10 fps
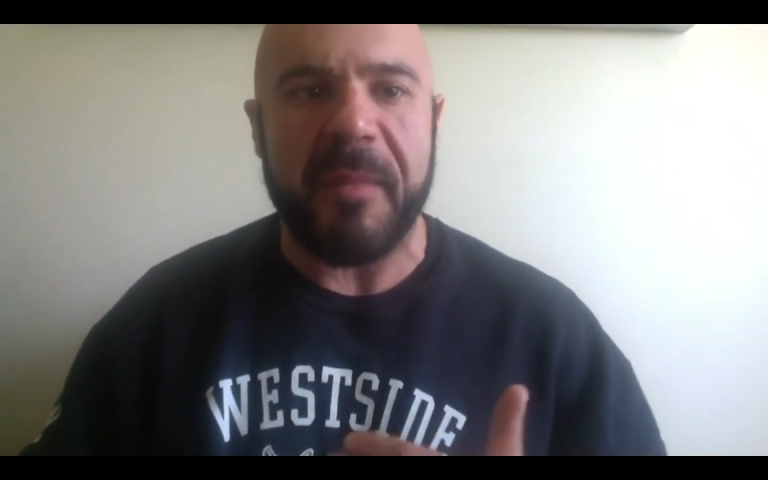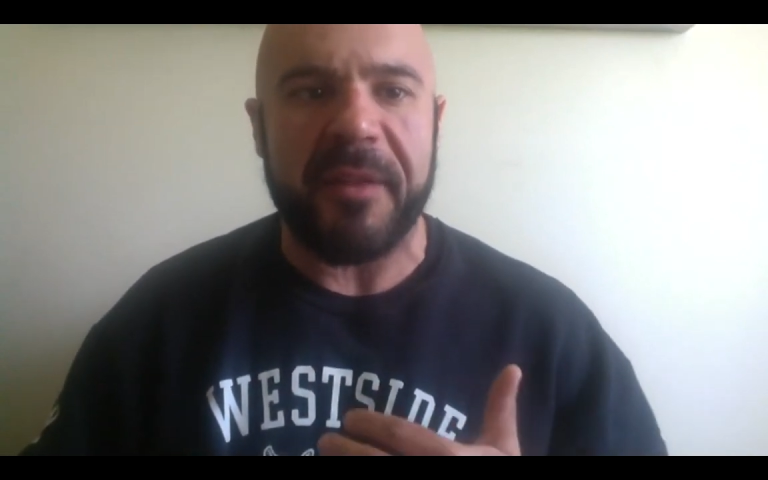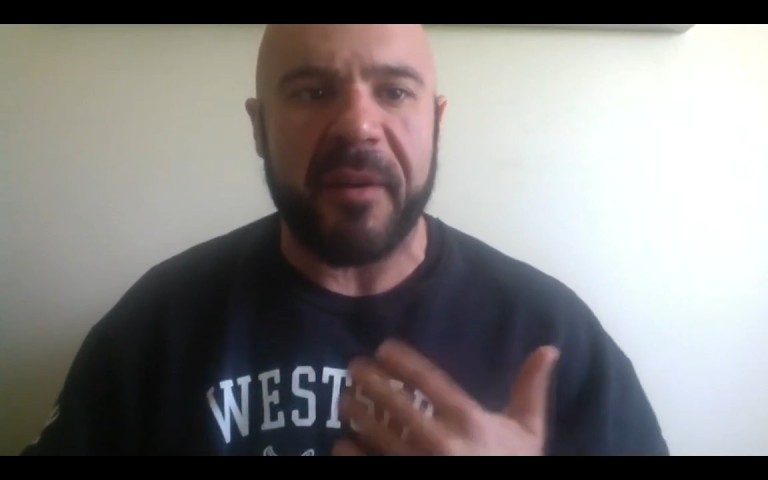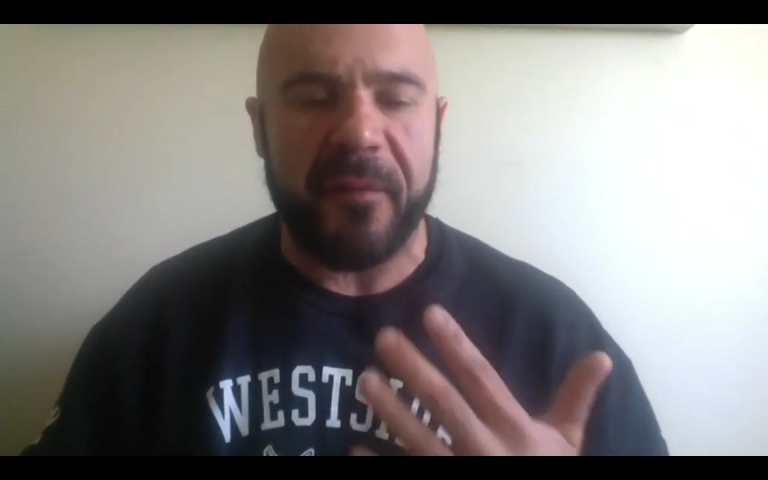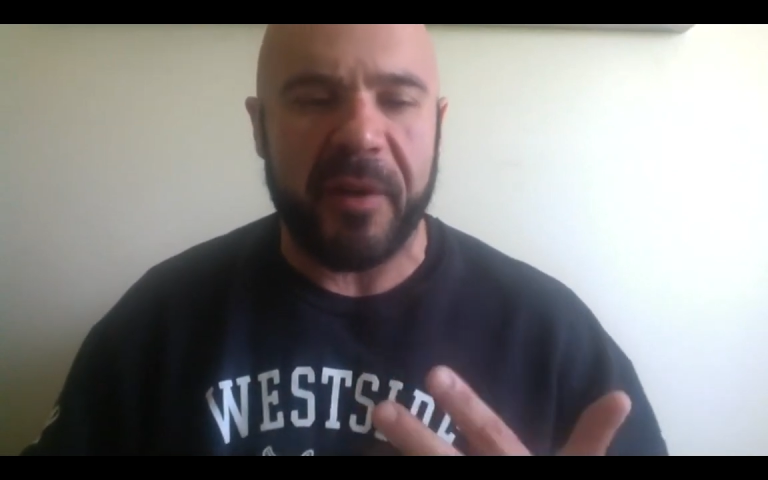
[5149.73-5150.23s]

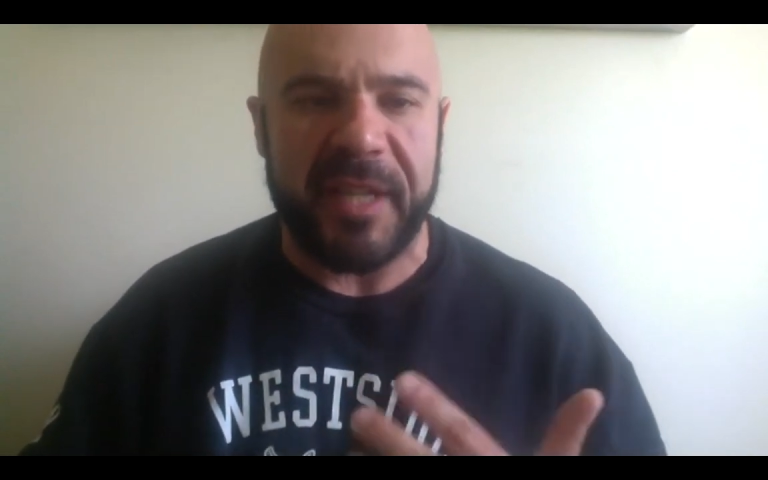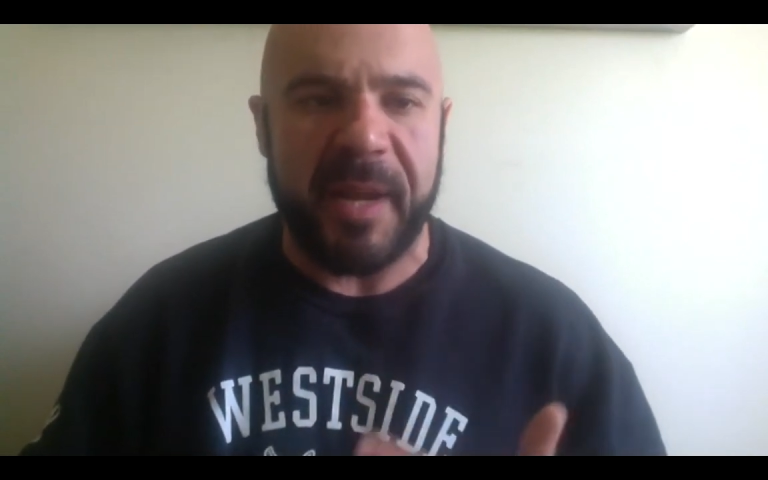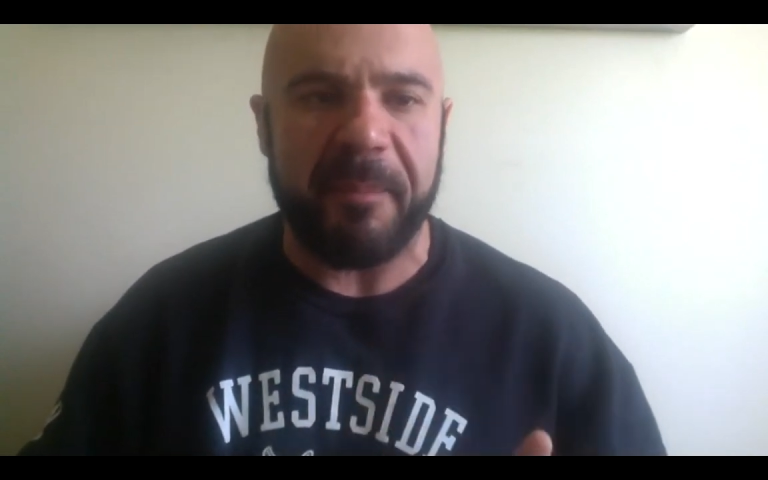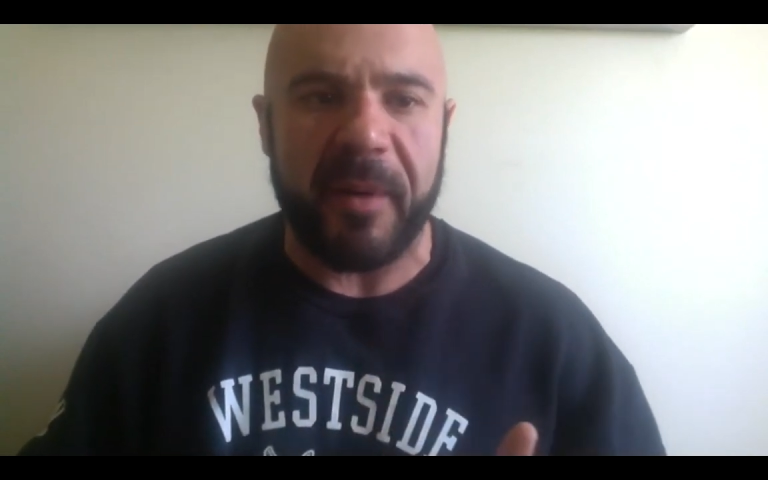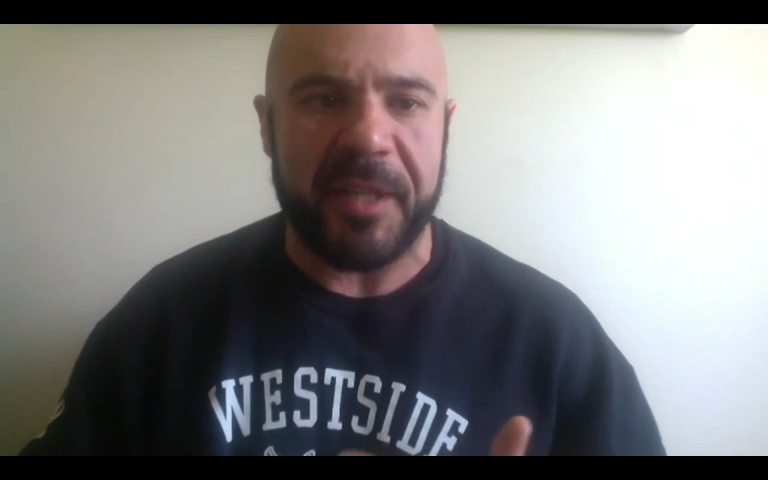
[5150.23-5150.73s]
method, for
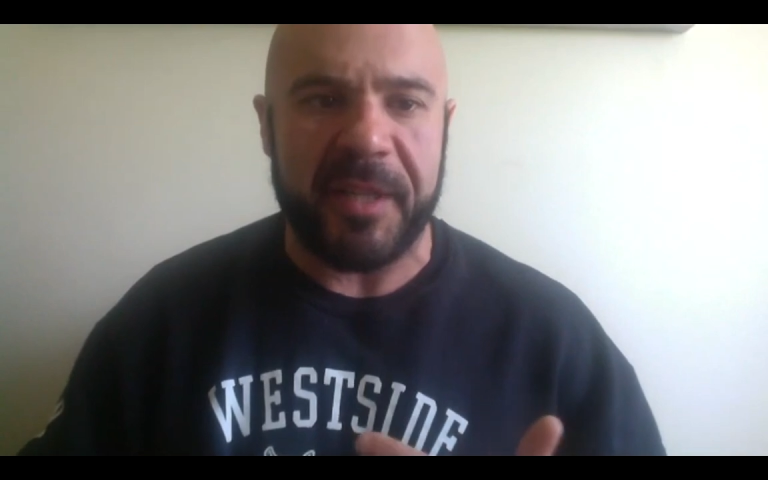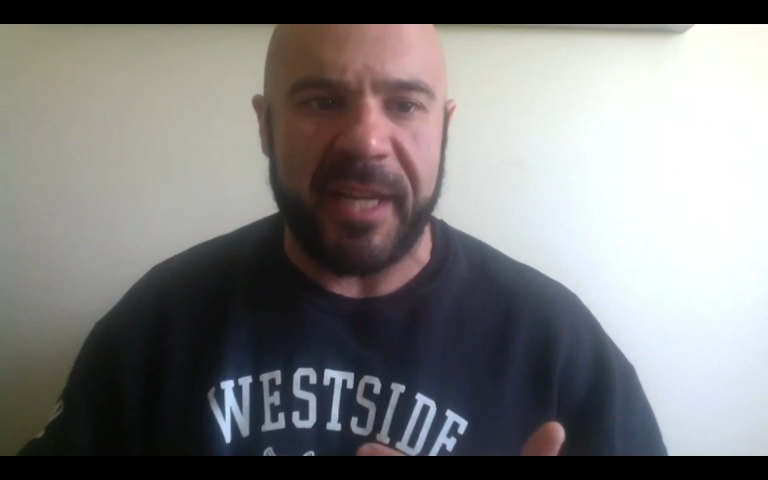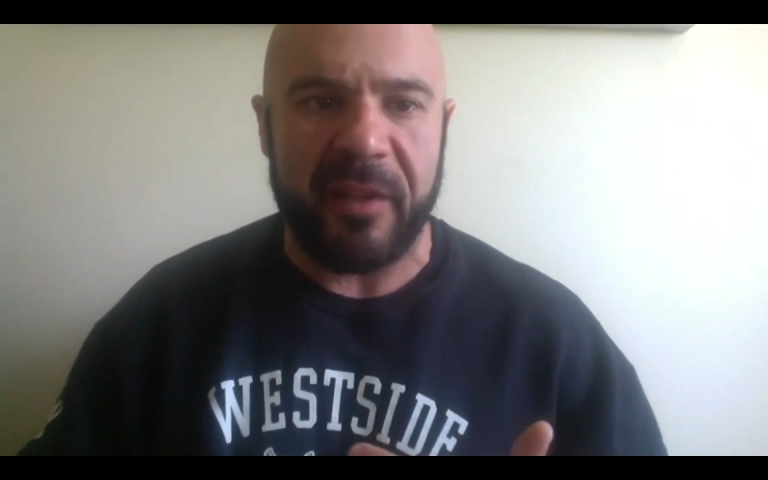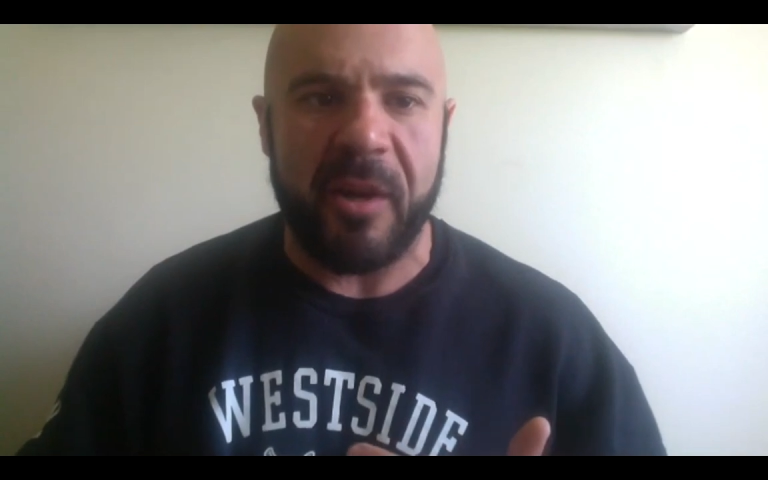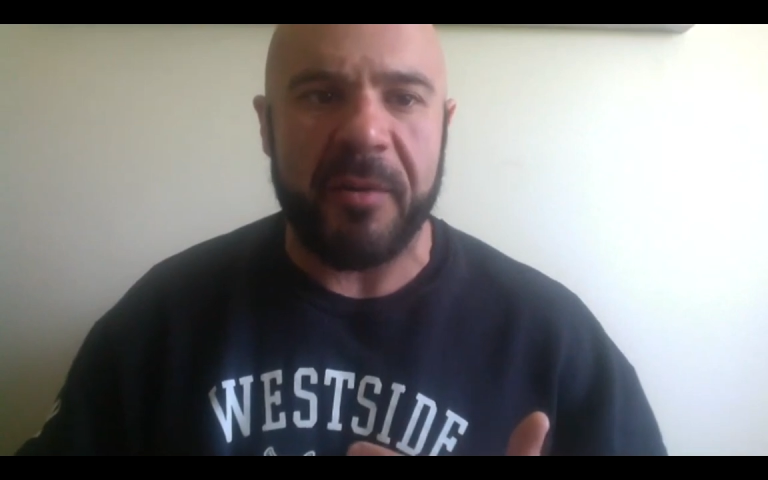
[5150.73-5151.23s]
example, as a
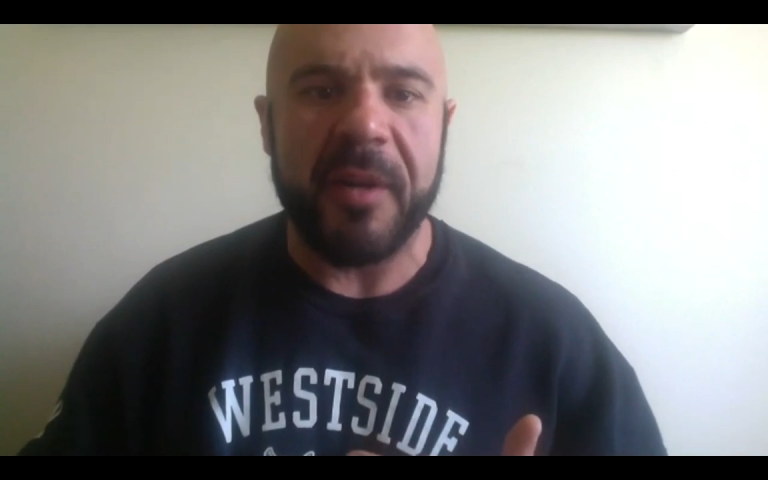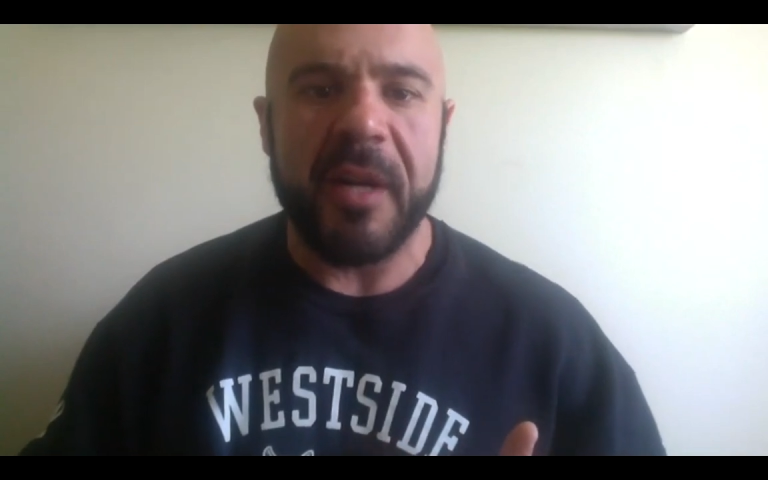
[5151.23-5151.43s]
deload,